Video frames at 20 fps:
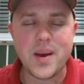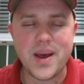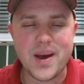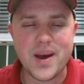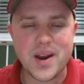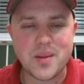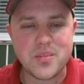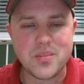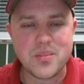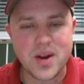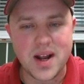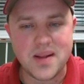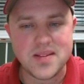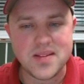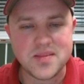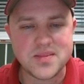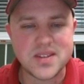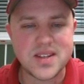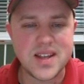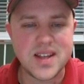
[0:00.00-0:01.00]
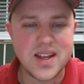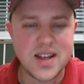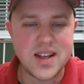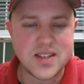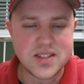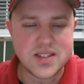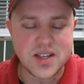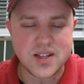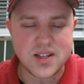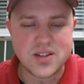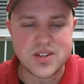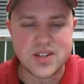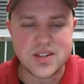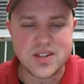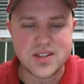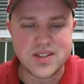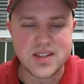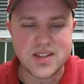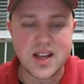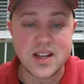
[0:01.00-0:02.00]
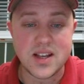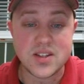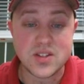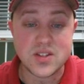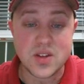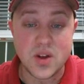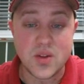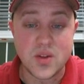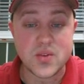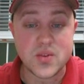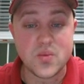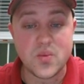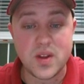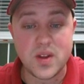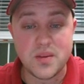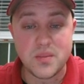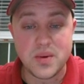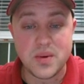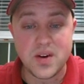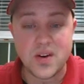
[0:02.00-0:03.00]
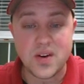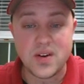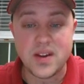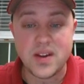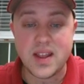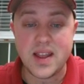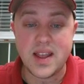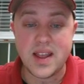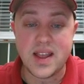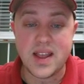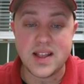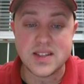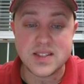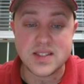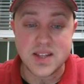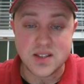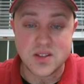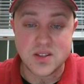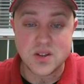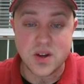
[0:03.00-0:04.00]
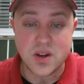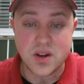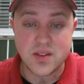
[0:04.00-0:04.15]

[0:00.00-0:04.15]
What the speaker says: problems, such as salt, windburn, and sun scald.